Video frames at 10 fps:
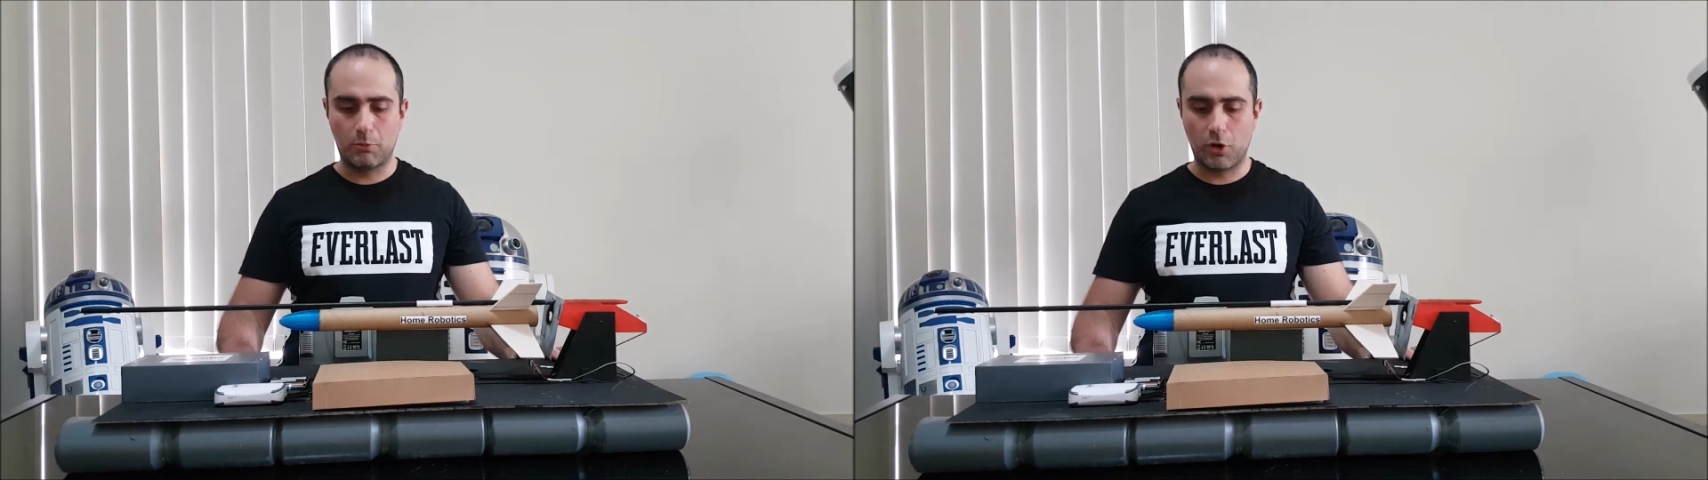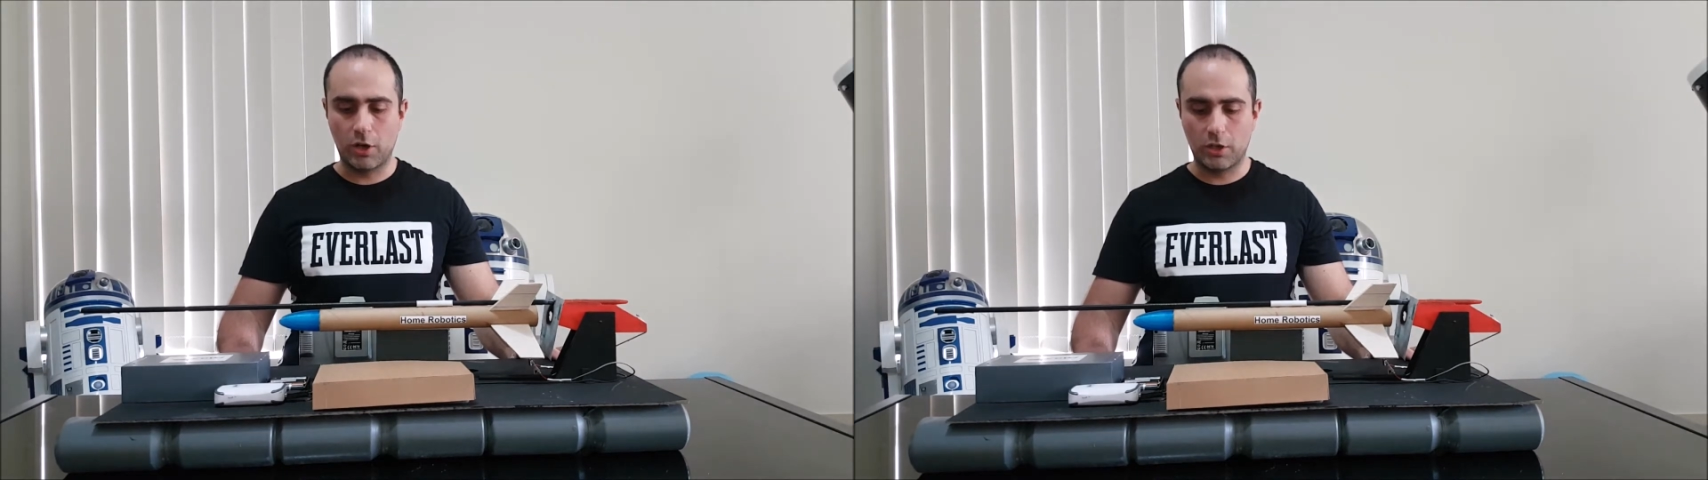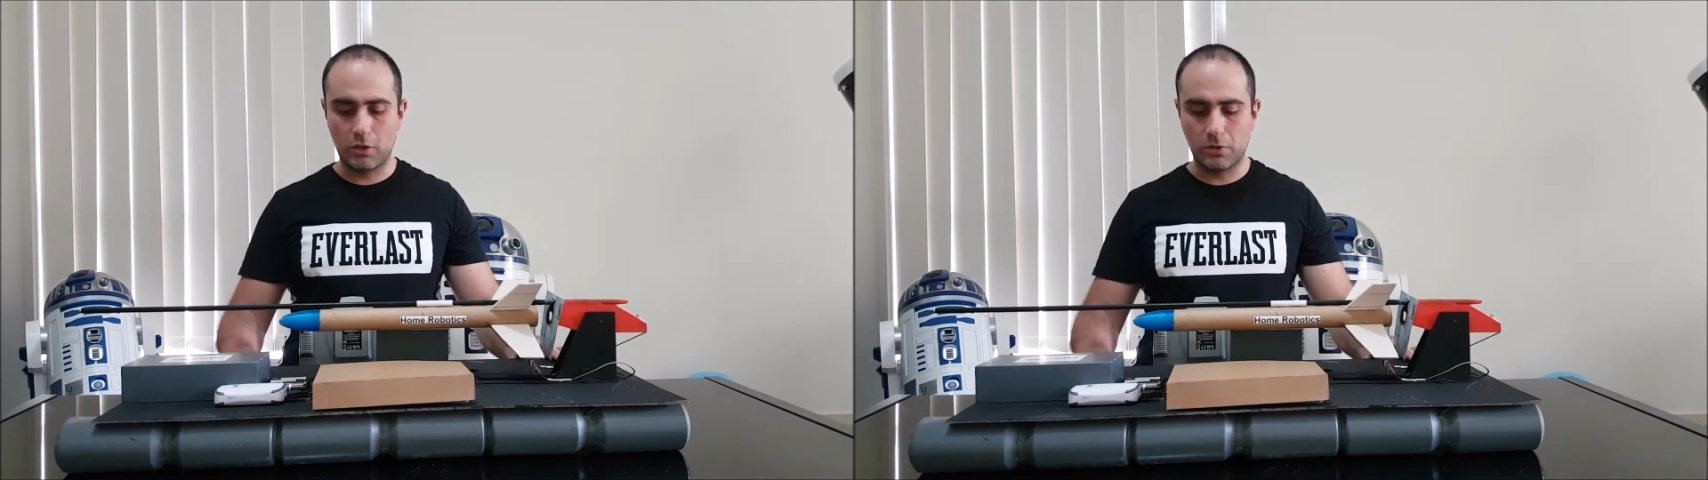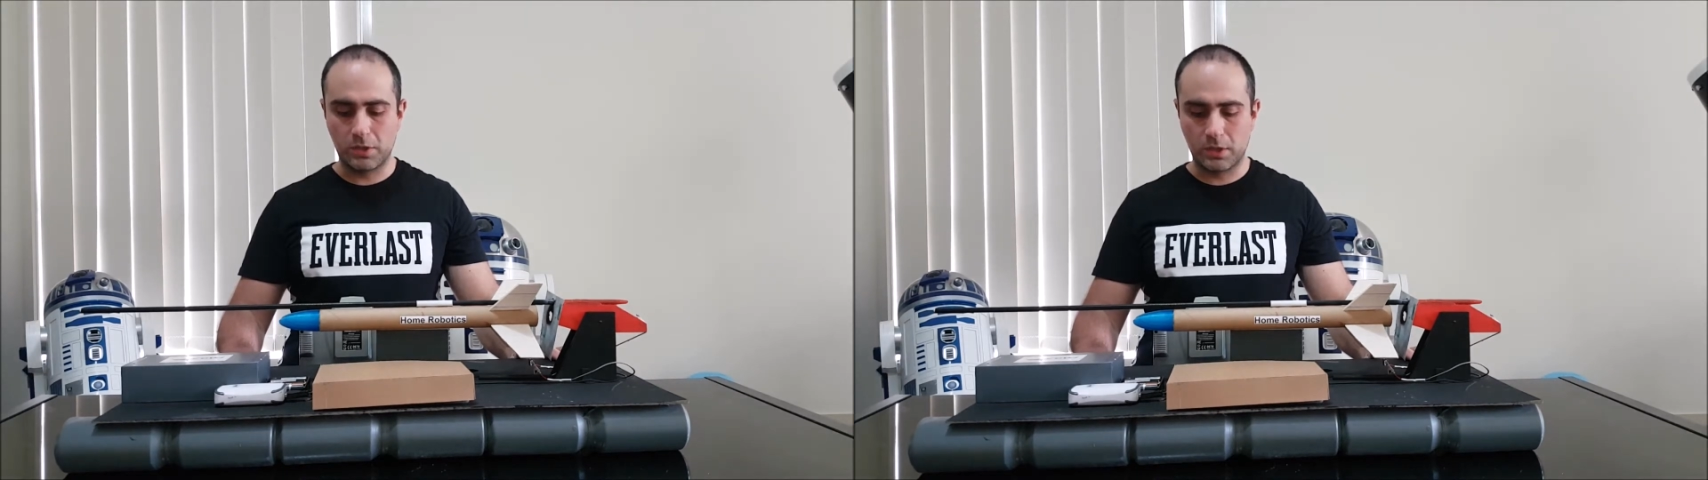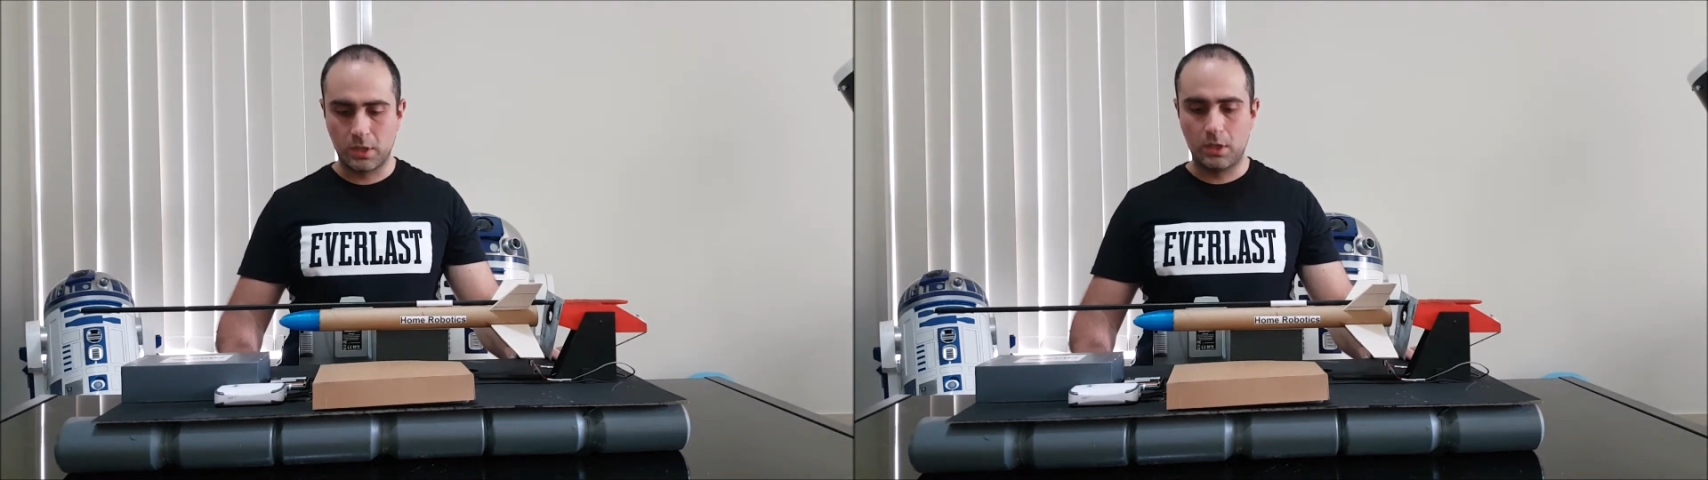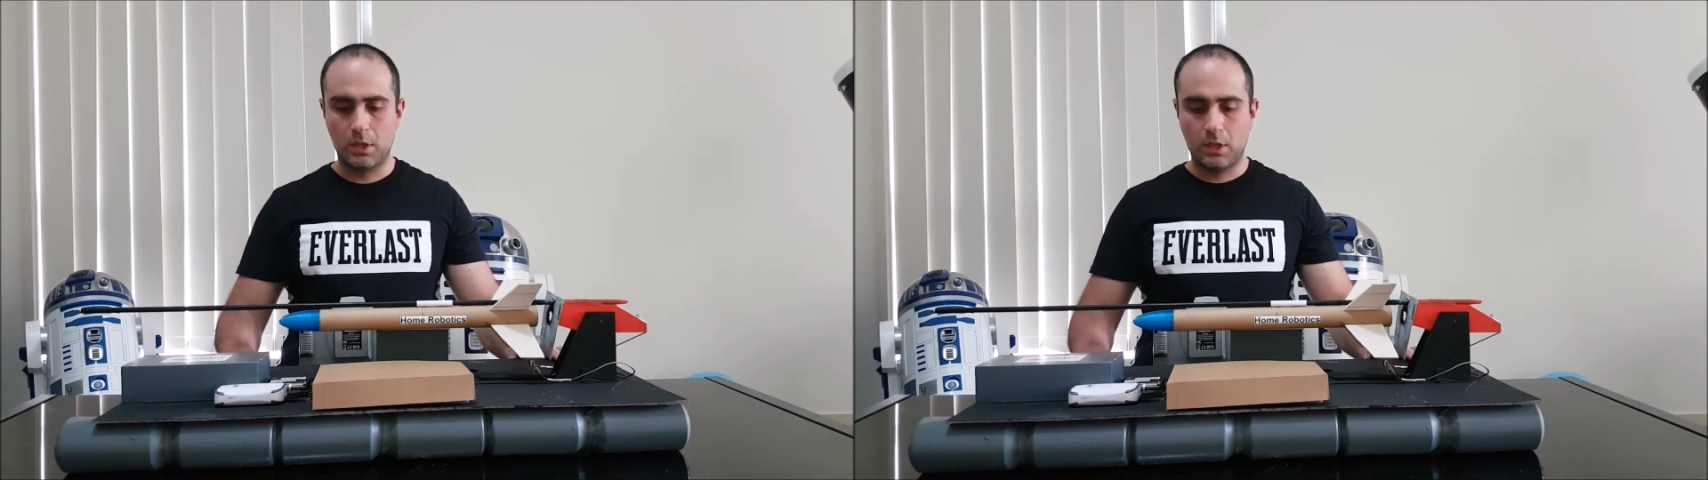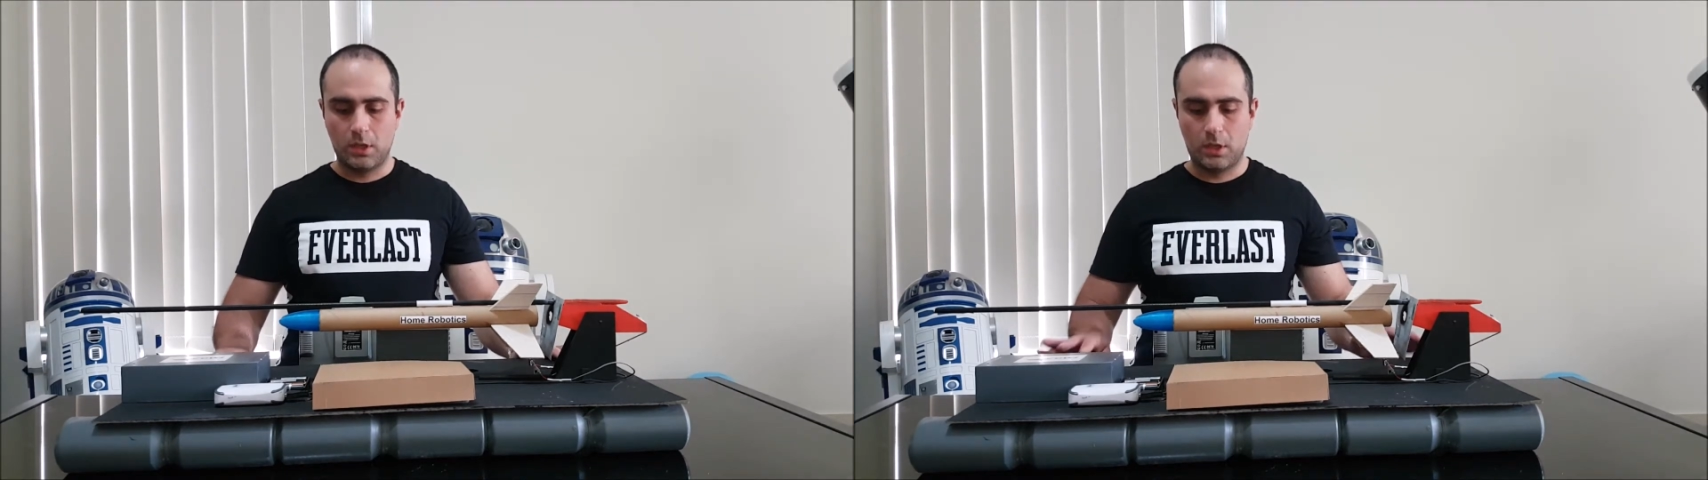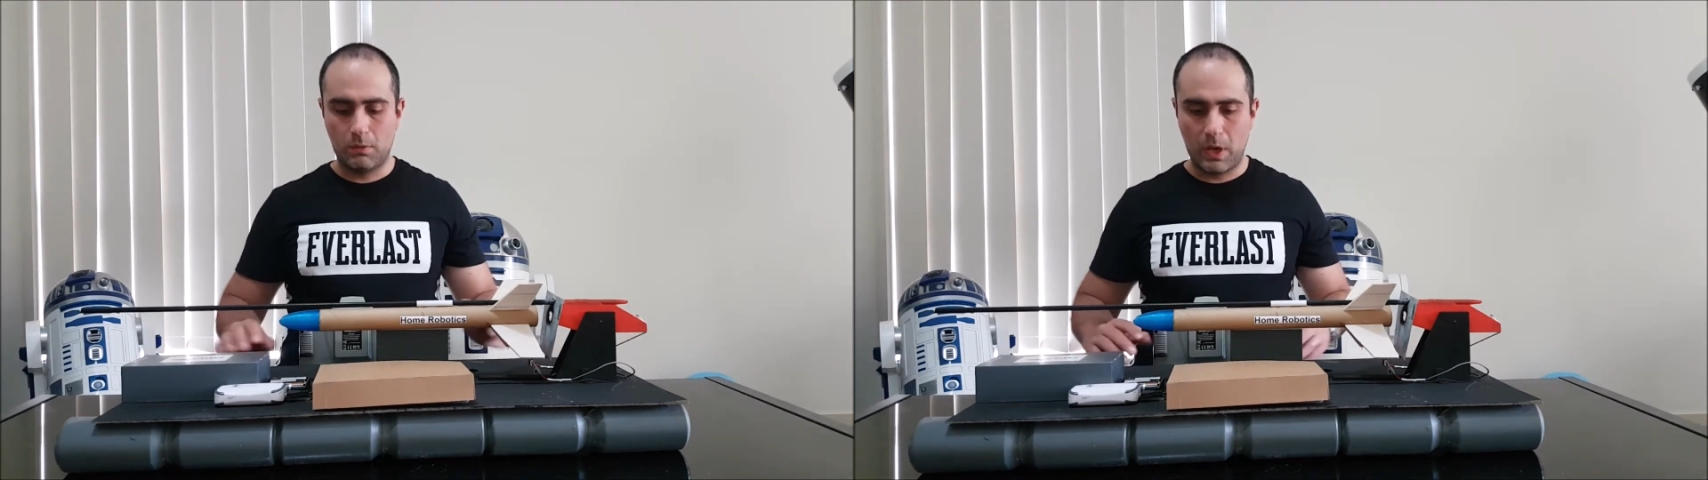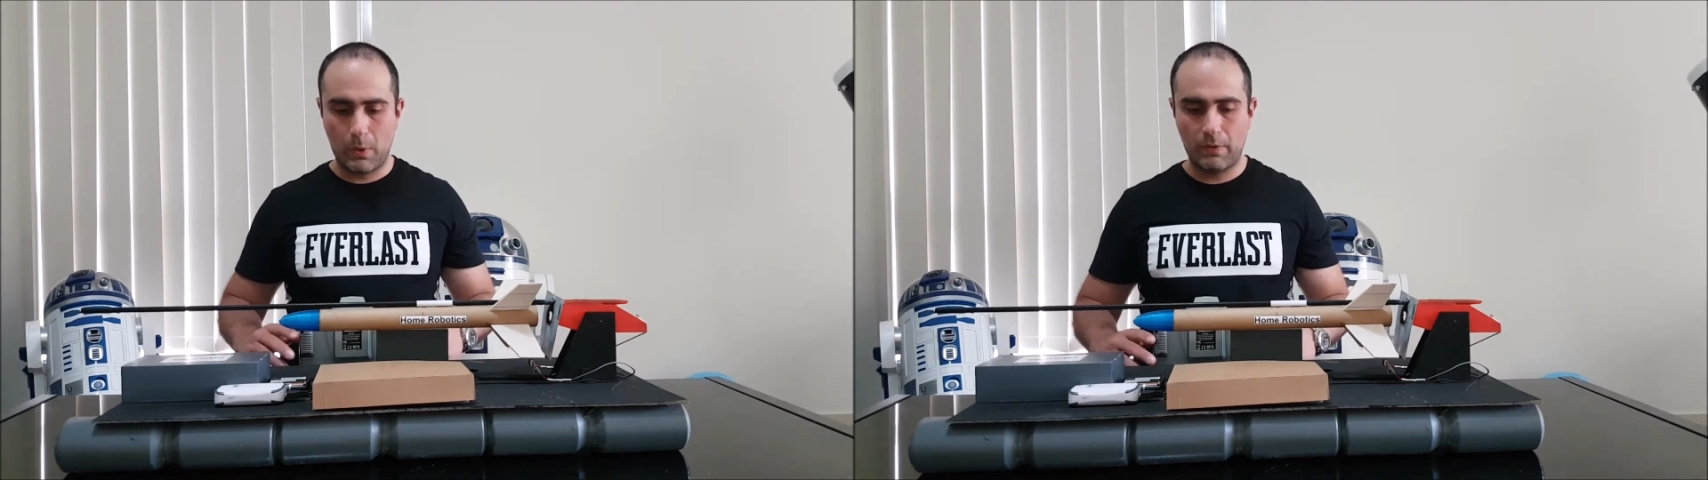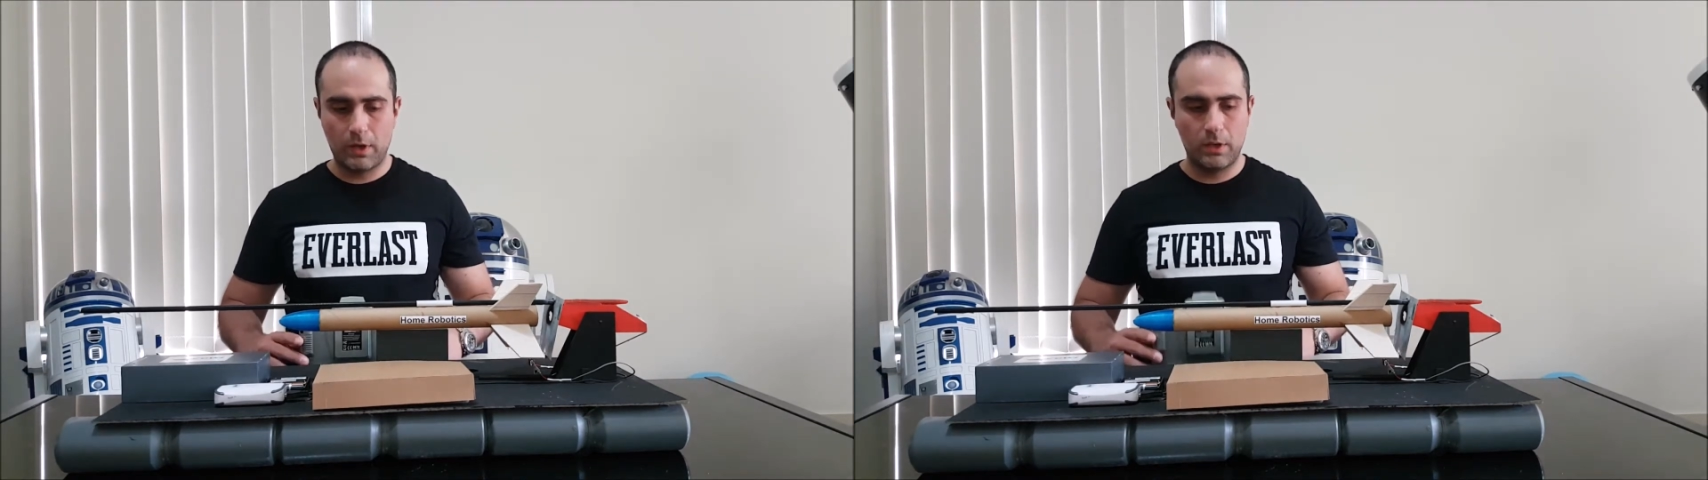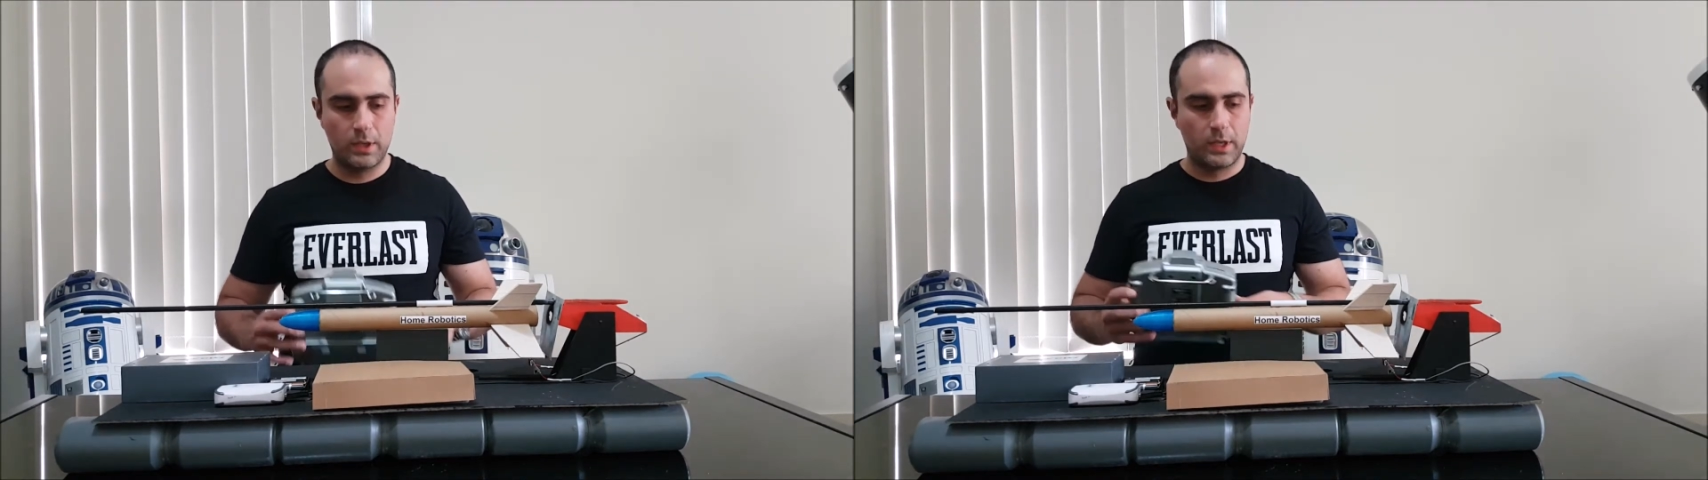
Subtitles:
prior to use. However,